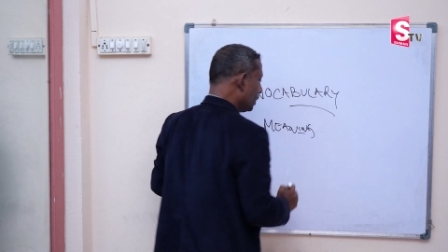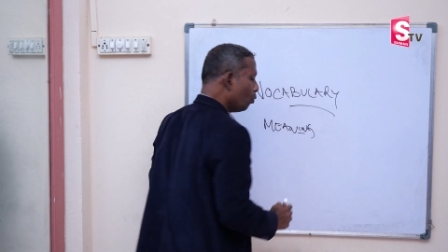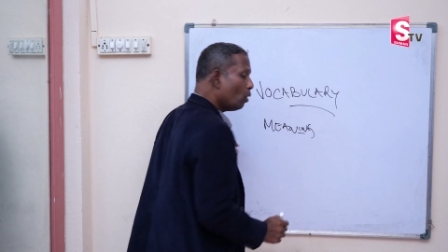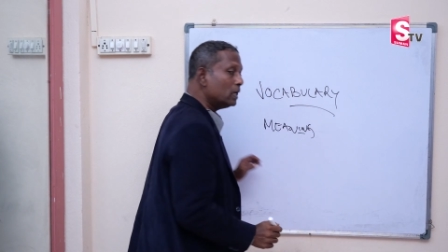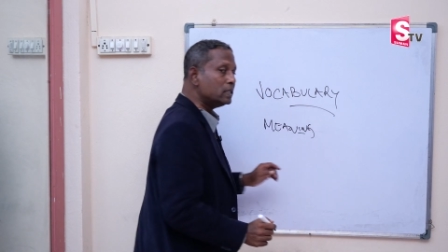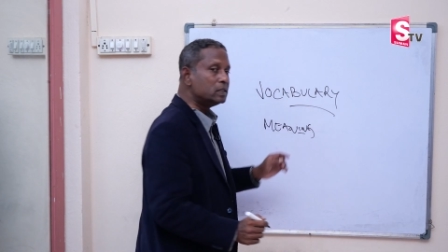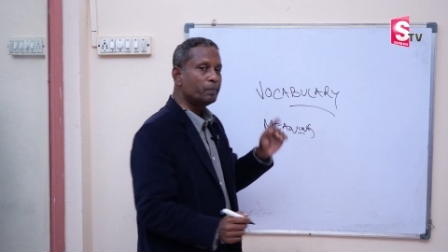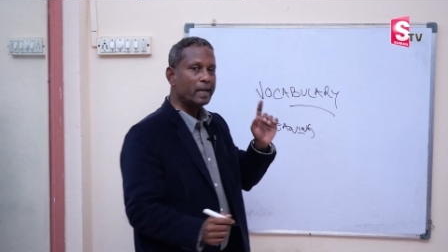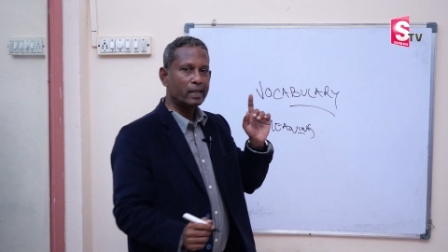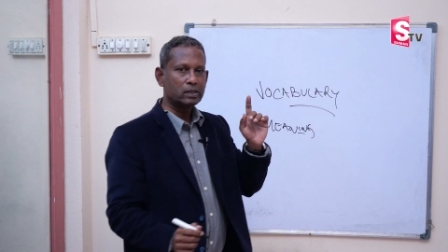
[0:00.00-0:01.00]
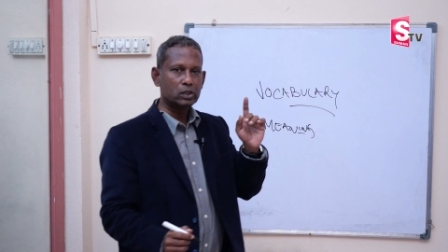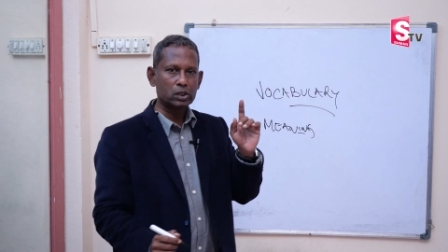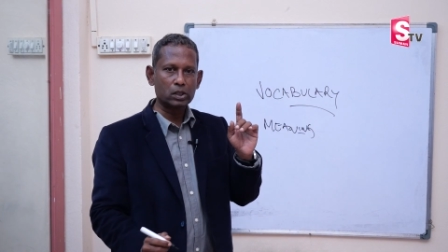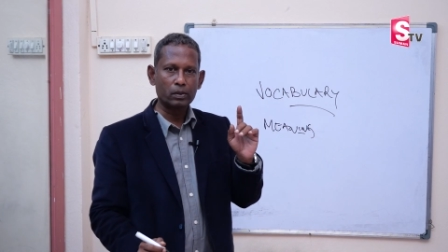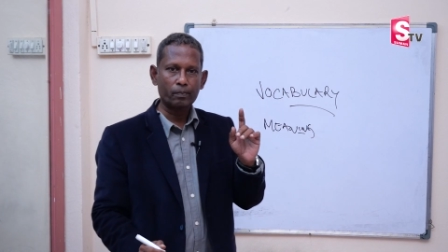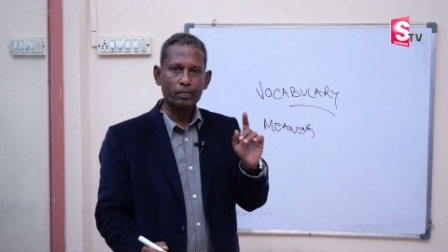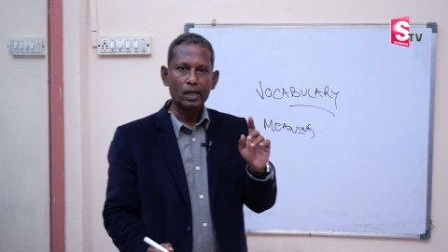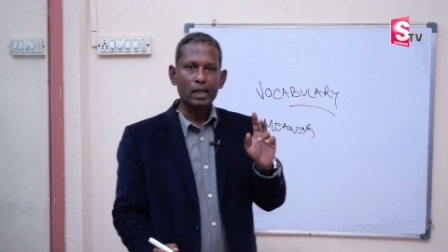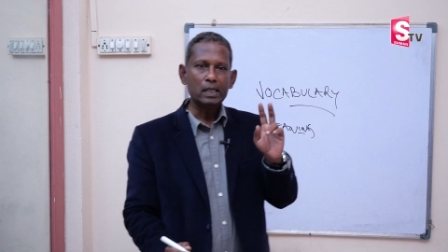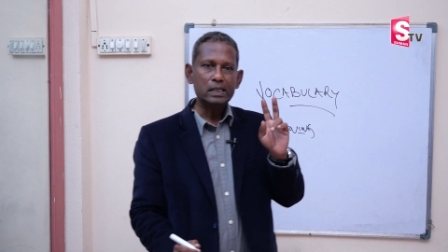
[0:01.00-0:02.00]
One is meanings.
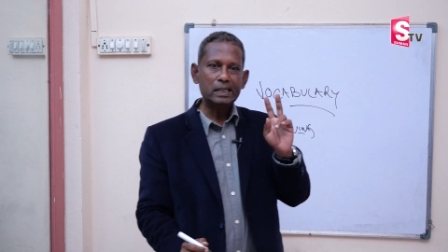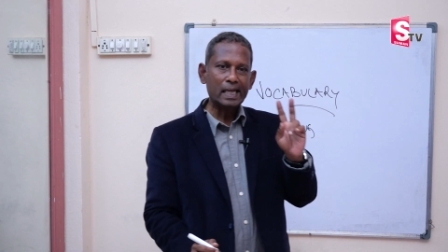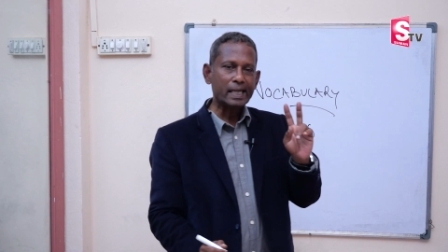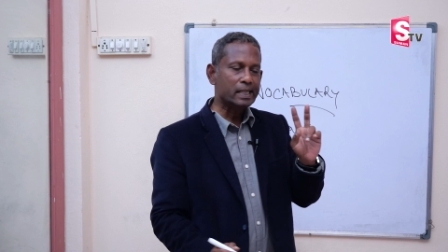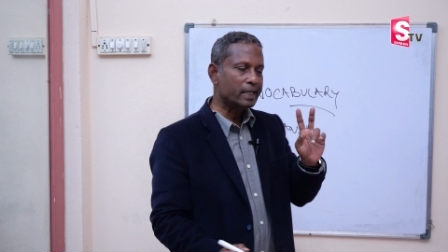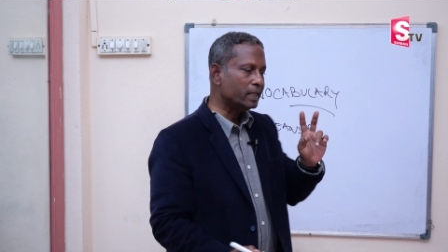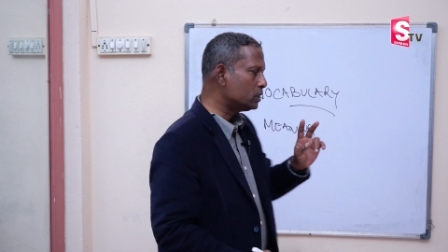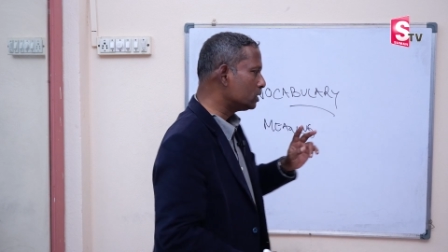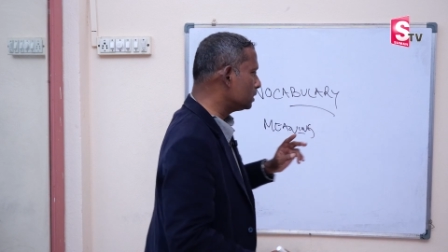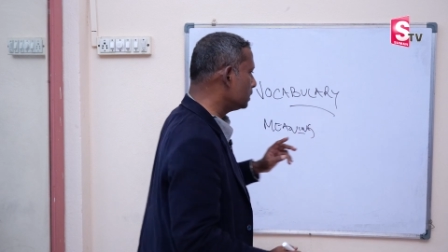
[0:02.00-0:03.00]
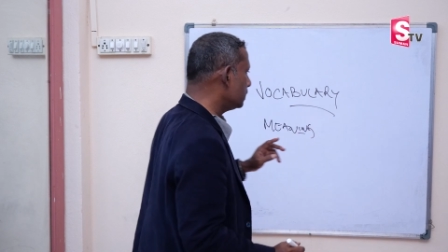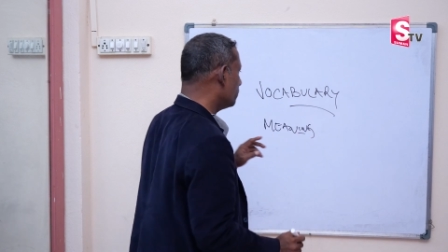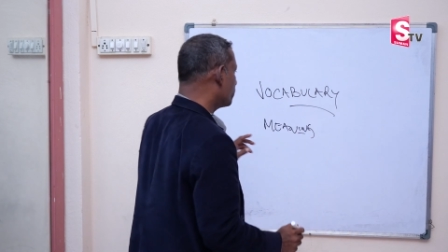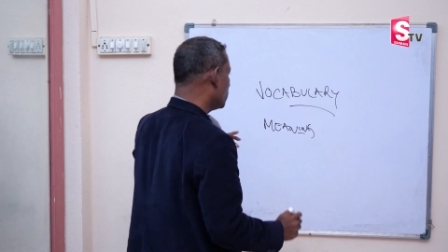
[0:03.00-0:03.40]
Second is, of